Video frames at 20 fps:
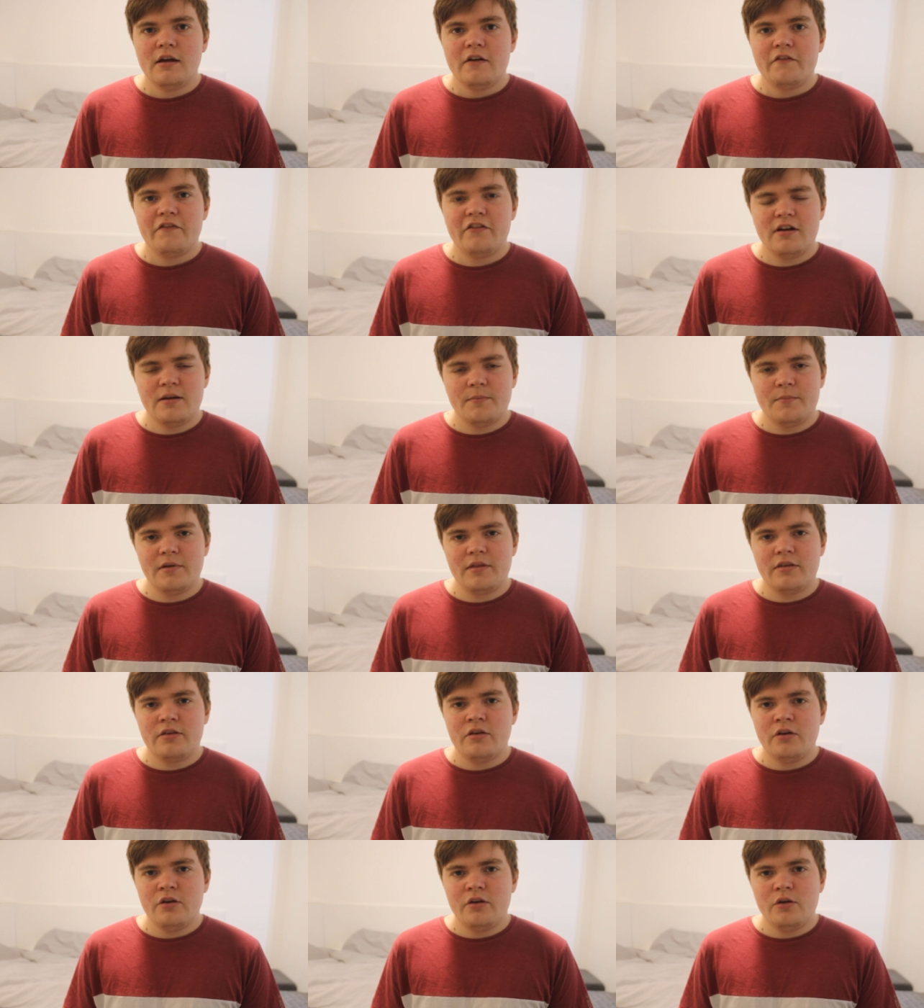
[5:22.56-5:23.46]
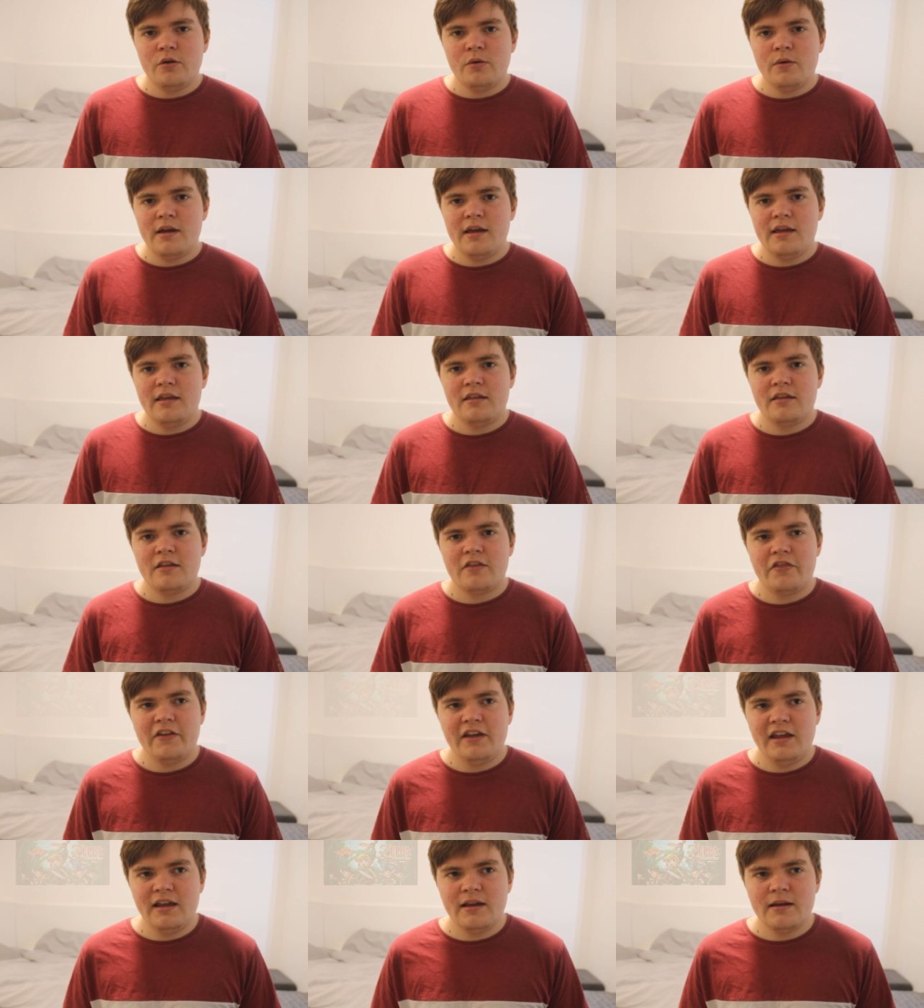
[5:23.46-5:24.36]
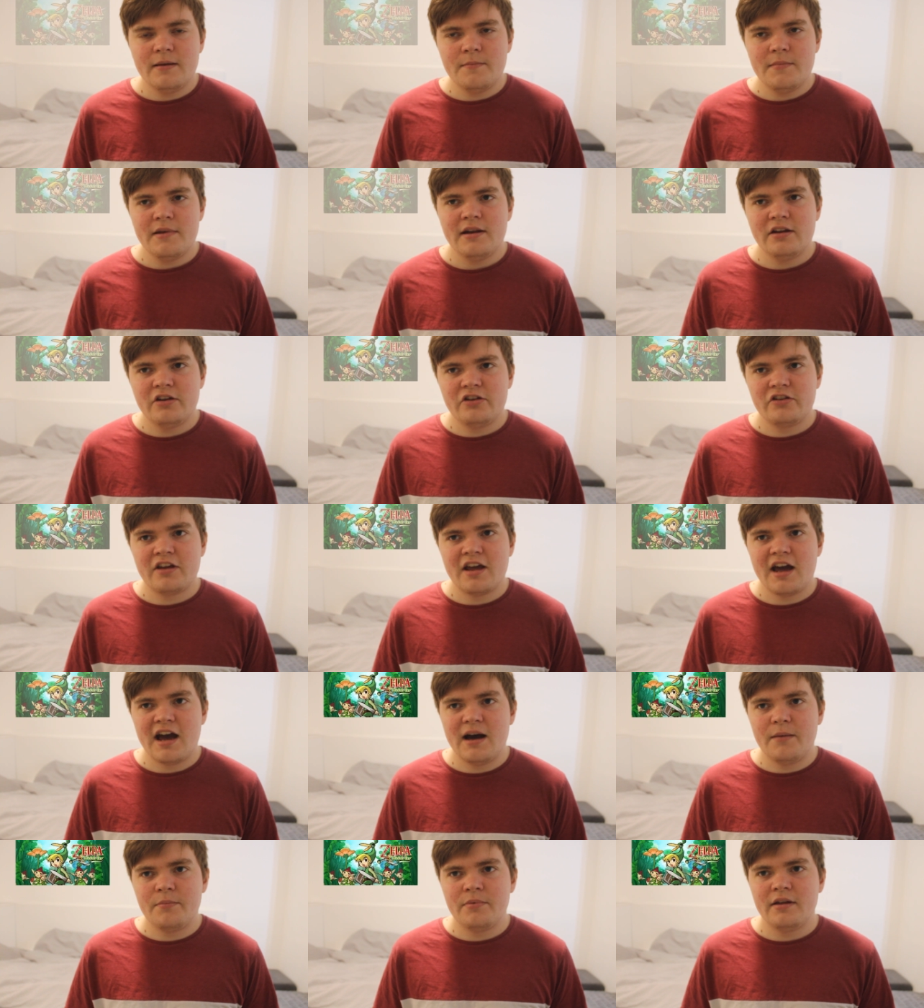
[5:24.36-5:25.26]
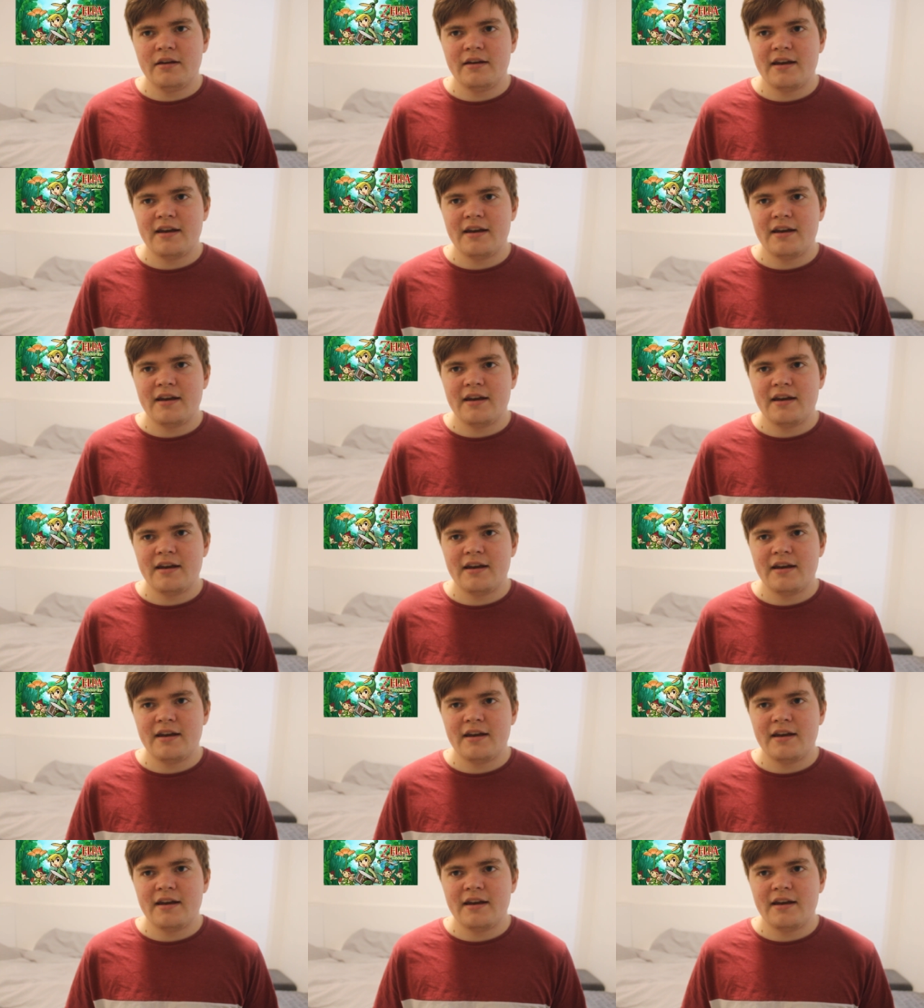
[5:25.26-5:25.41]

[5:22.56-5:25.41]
For number two is the Minish Cap.